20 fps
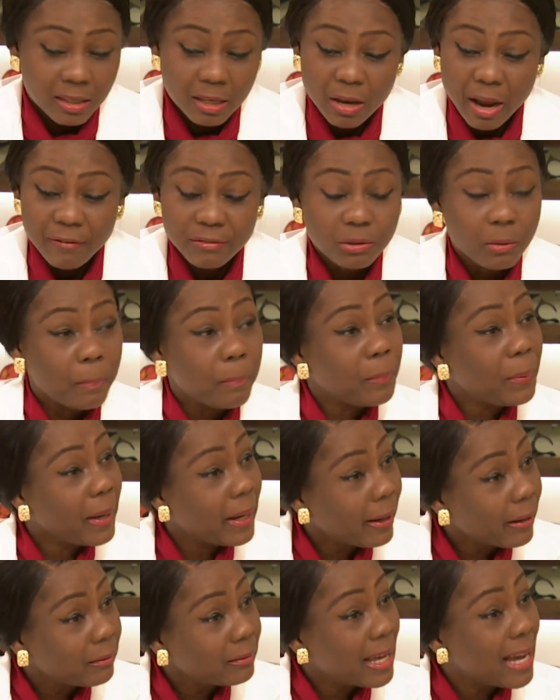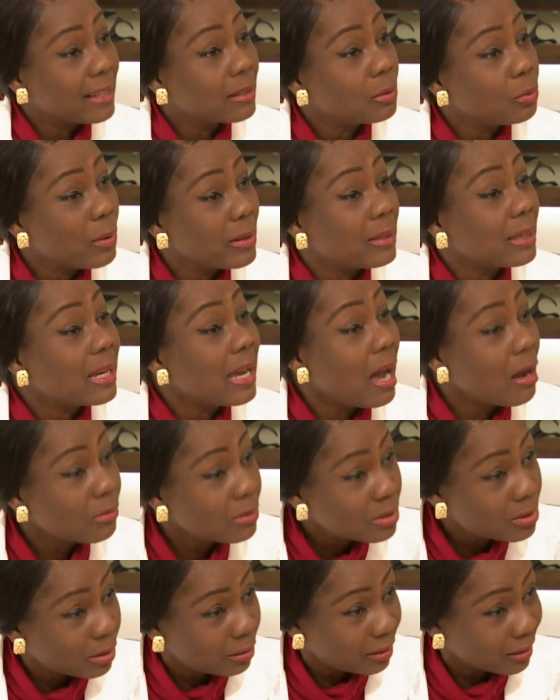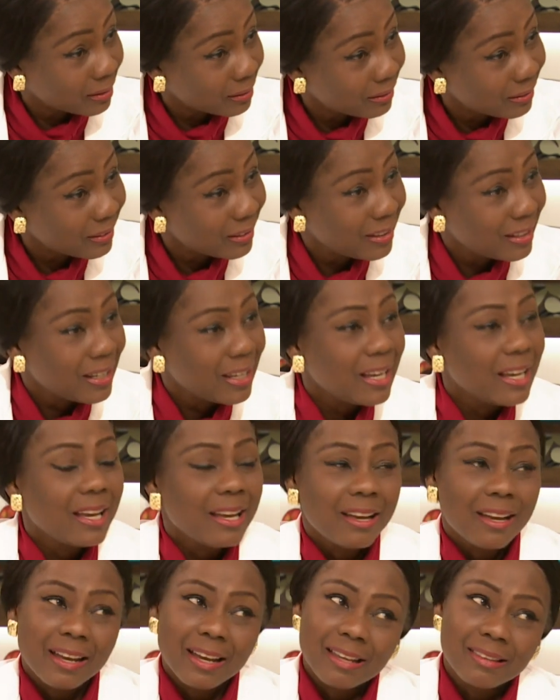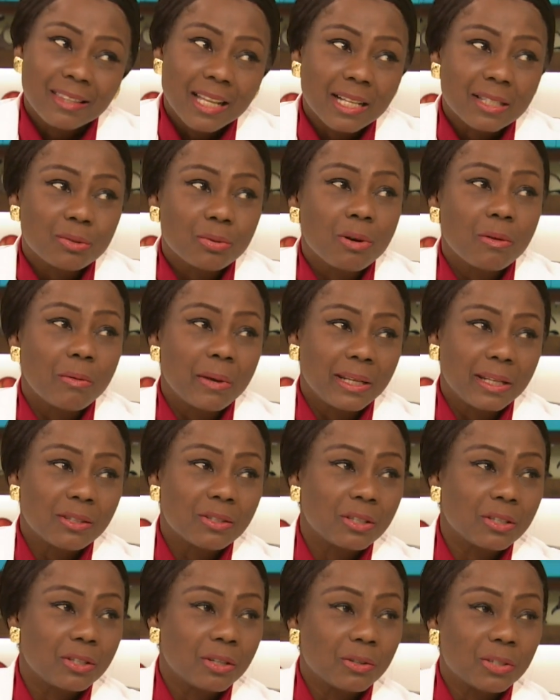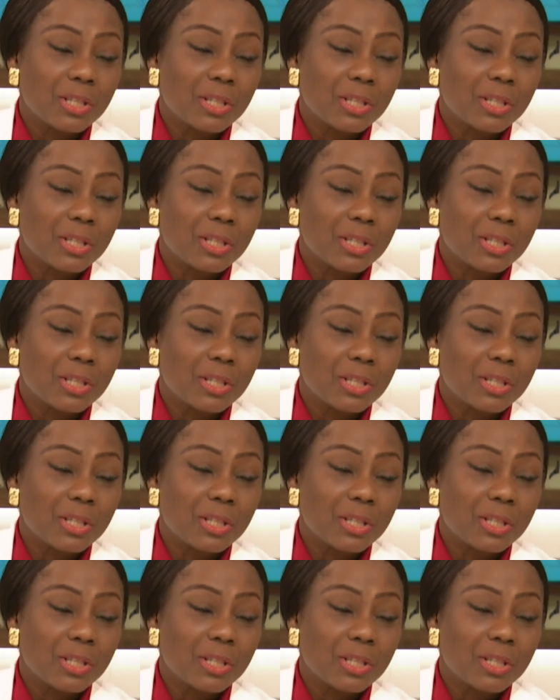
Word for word: You have to pair that with counseling. Totally. And that's what we need to do.